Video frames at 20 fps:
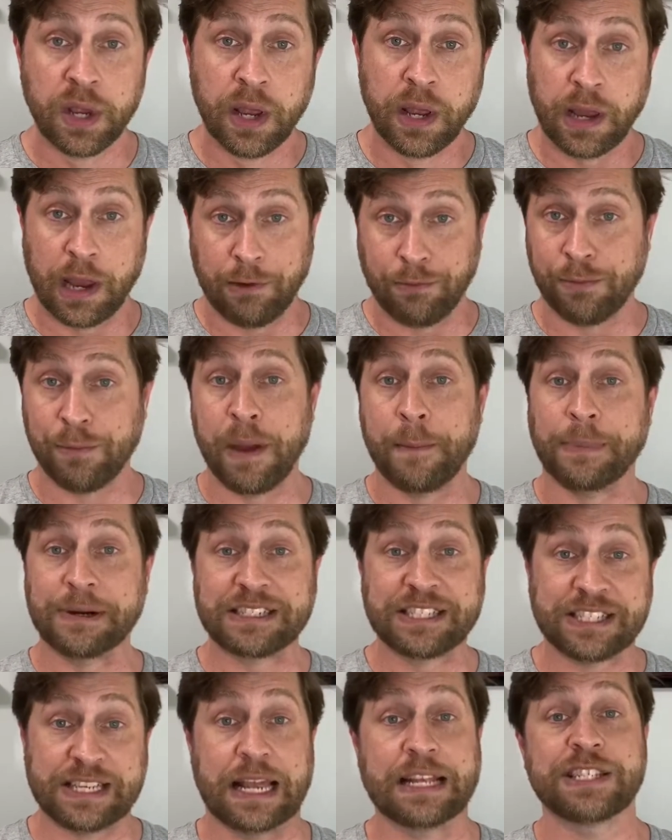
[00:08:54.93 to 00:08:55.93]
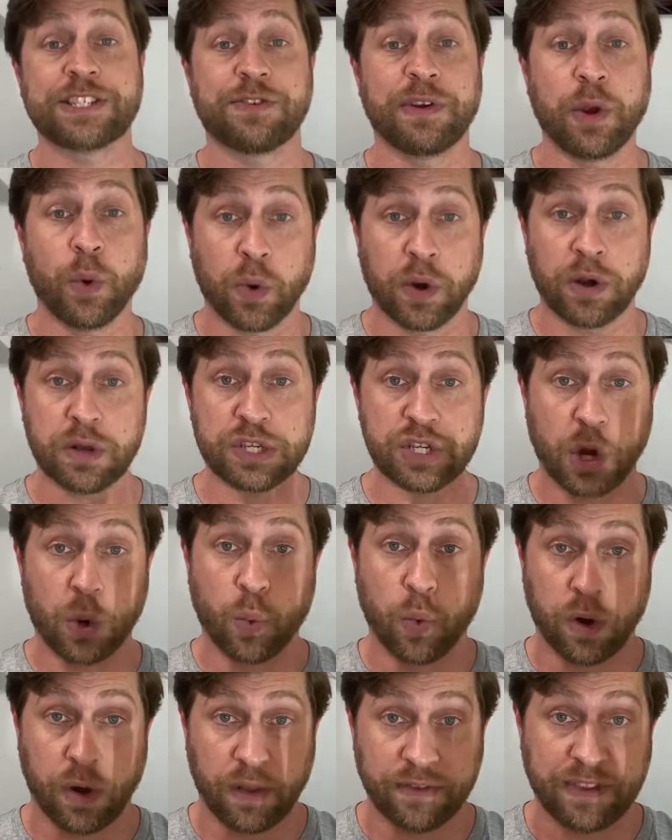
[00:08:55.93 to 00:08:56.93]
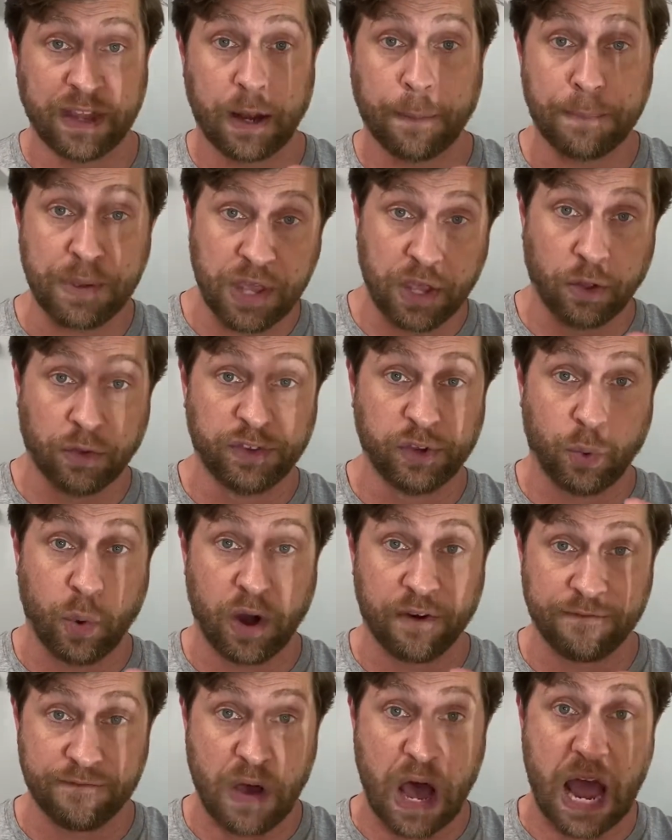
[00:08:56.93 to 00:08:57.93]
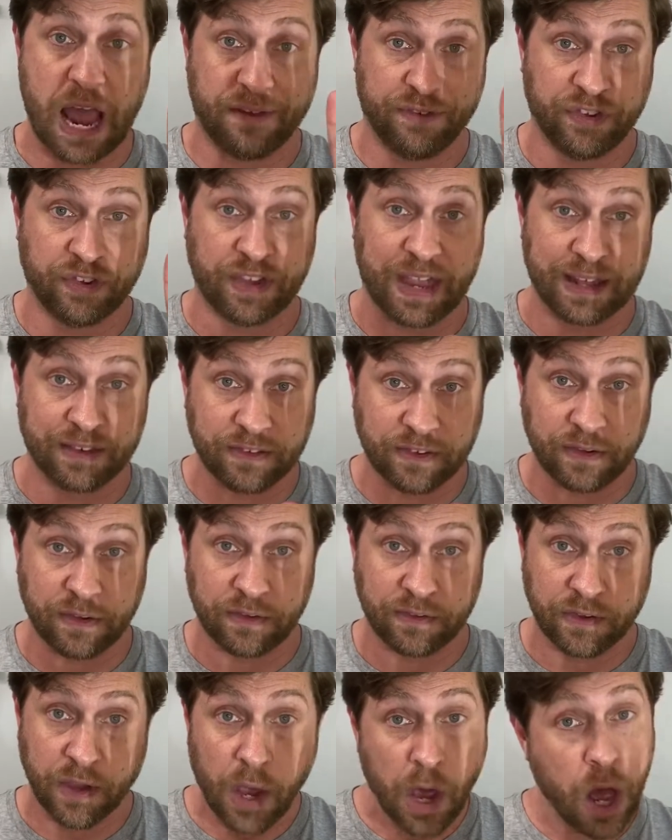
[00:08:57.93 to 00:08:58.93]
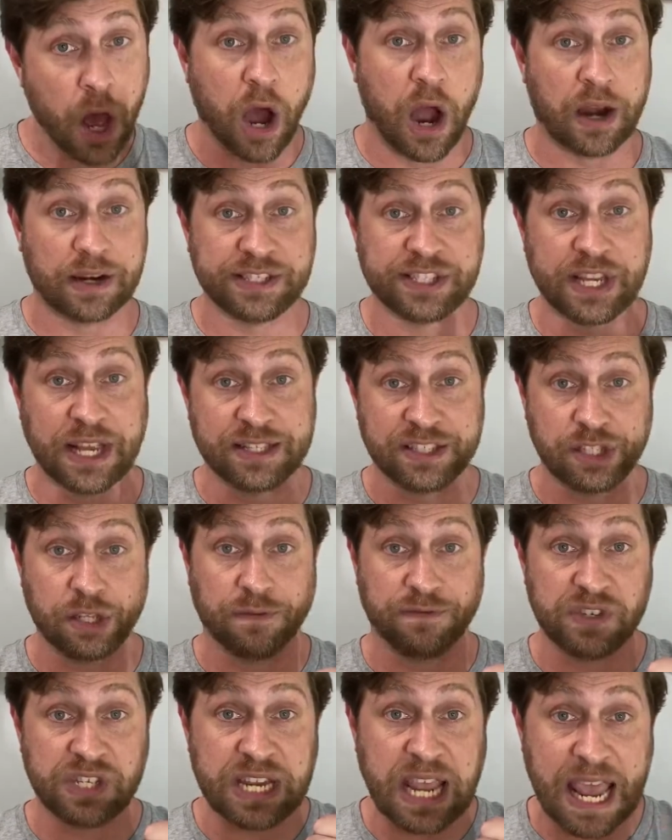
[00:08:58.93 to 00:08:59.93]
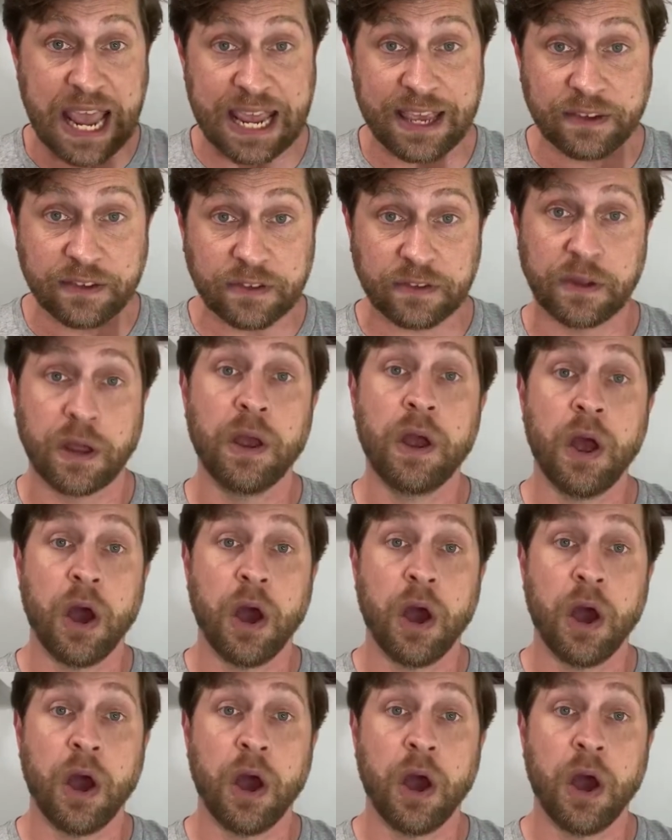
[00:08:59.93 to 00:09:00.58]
And remember, sensory words are words that appeal to our five senses, our sense of taste,